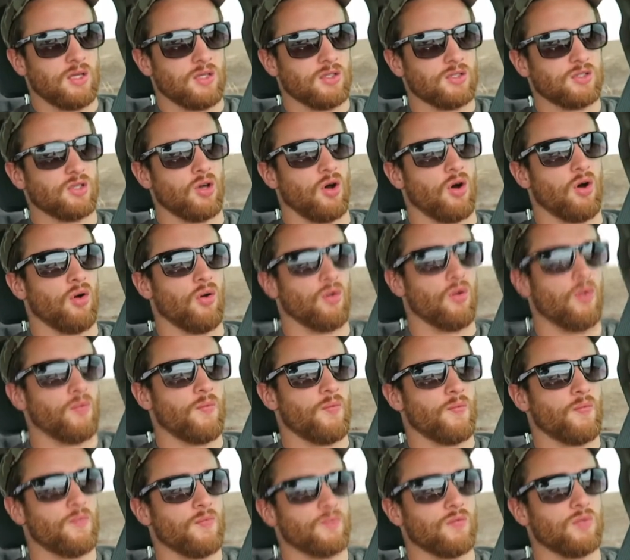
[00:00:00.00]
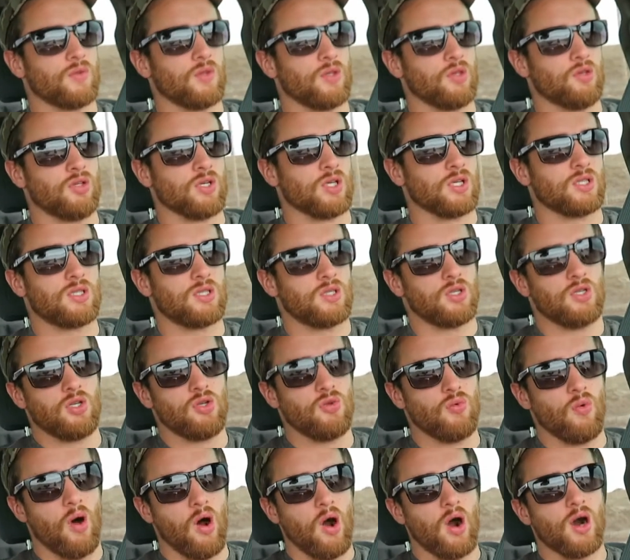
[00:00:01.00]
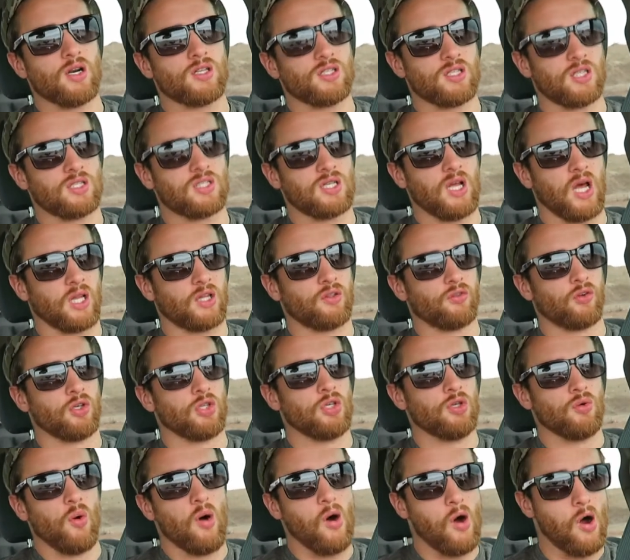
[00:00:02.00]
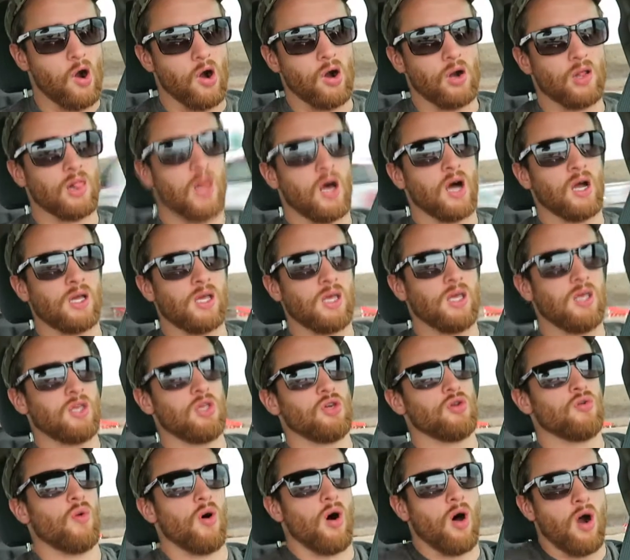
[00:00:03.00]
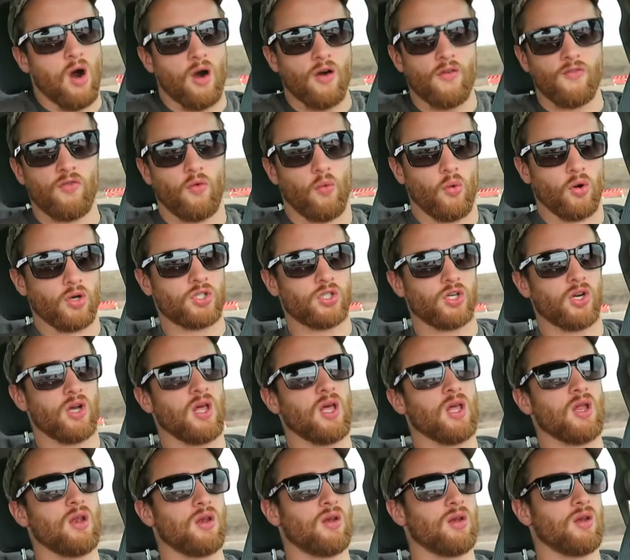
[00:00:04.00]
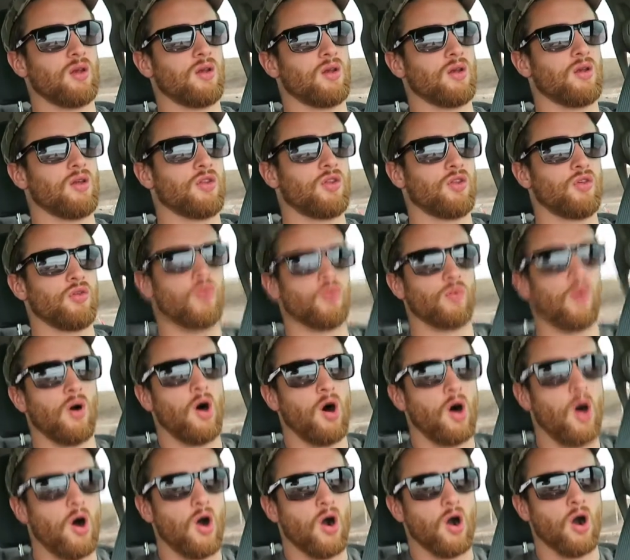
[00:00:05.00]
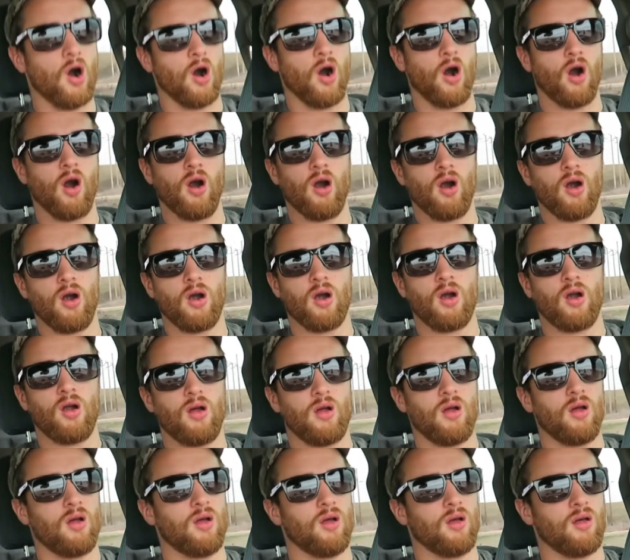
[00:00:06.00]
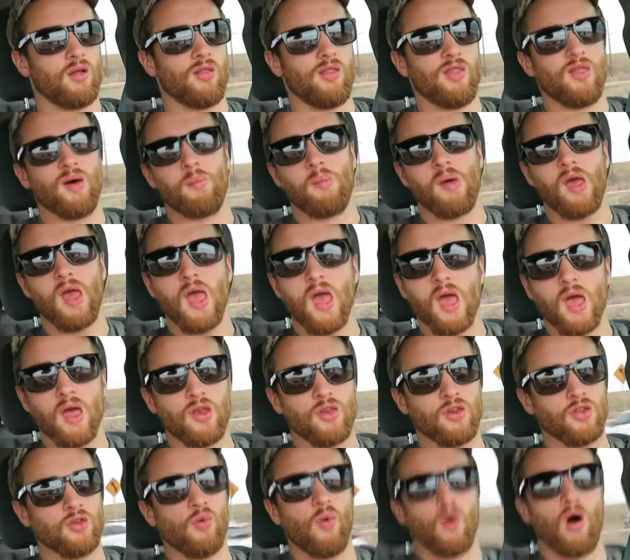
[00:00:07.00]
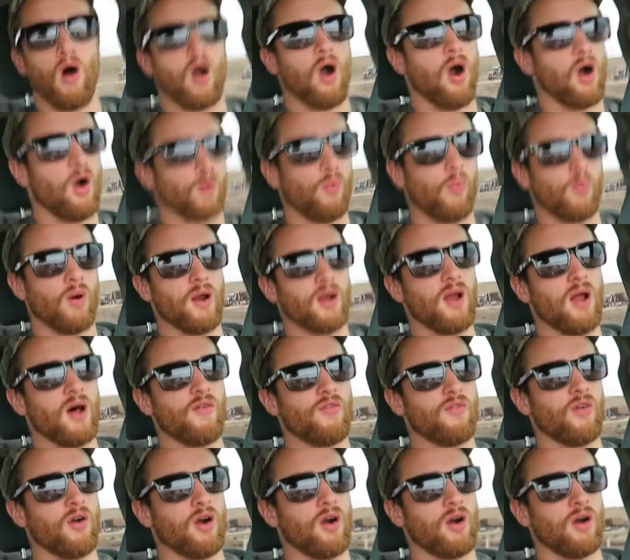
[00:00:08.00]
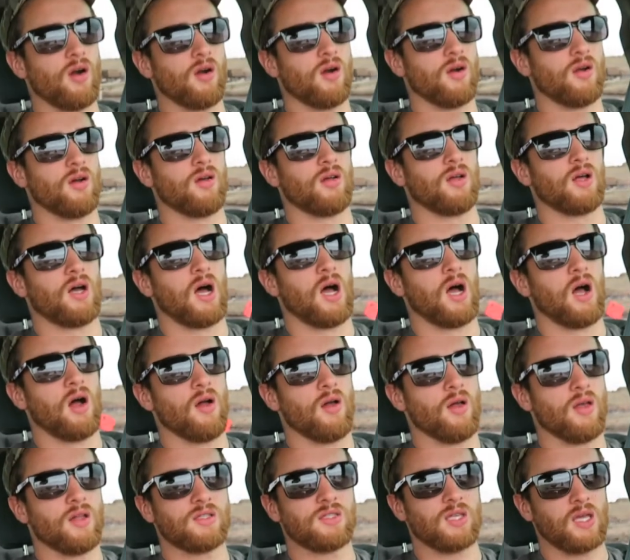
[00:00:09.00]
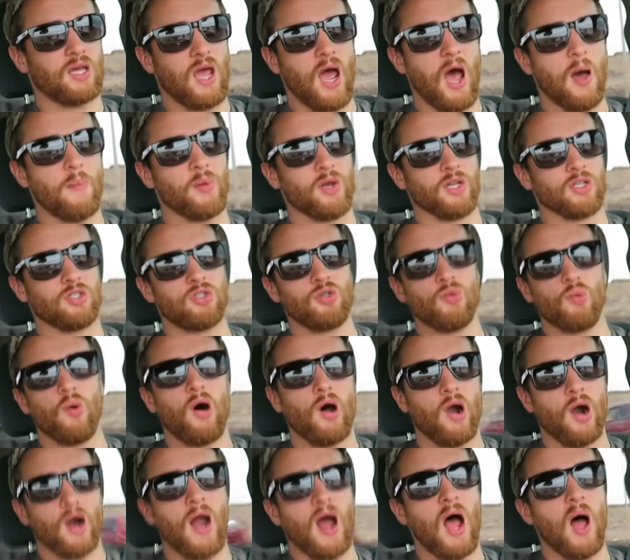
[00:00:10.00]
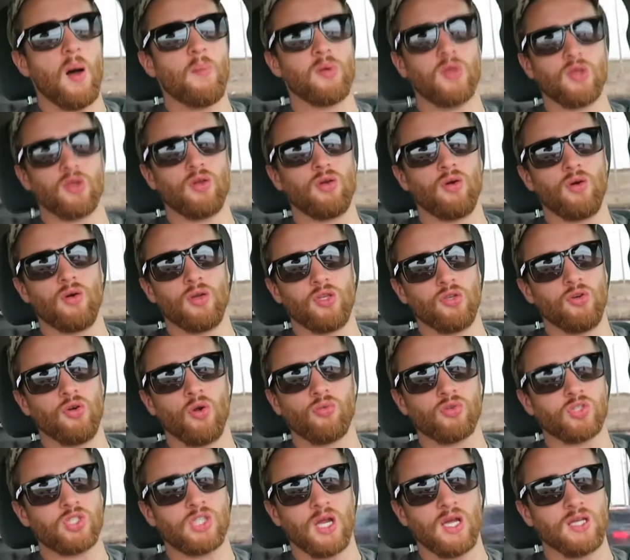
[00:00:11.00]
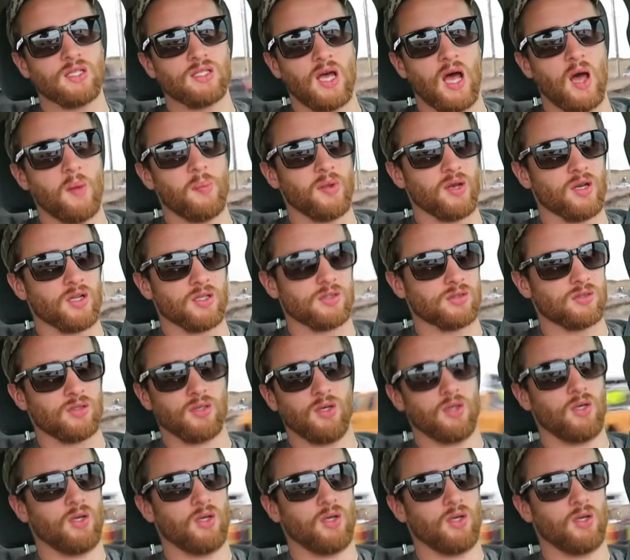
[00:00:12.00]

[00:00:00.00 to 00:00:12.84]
So you just, you are successful, you are lucky, you are fortunate, you are the man, you are whatever uh, it's like happiness. You are happy. You you don't chase happiness.